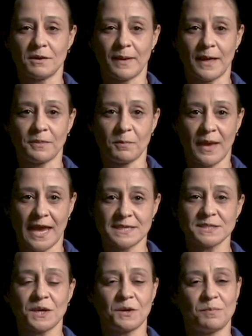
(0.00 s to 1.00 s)
about the
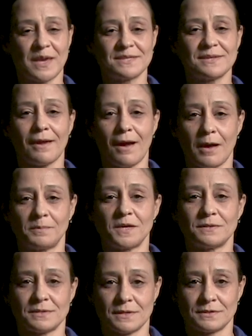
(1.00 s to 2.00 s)
PASCO Basic
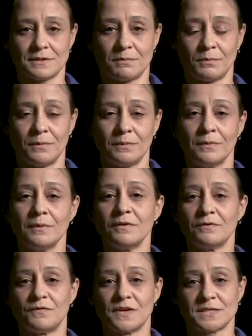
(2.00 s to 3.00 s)
Optics System,
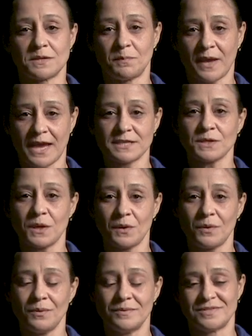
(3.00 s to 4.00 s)
visit
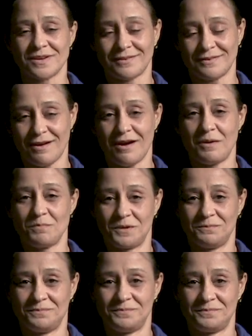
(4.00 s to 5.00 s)
pasco.com.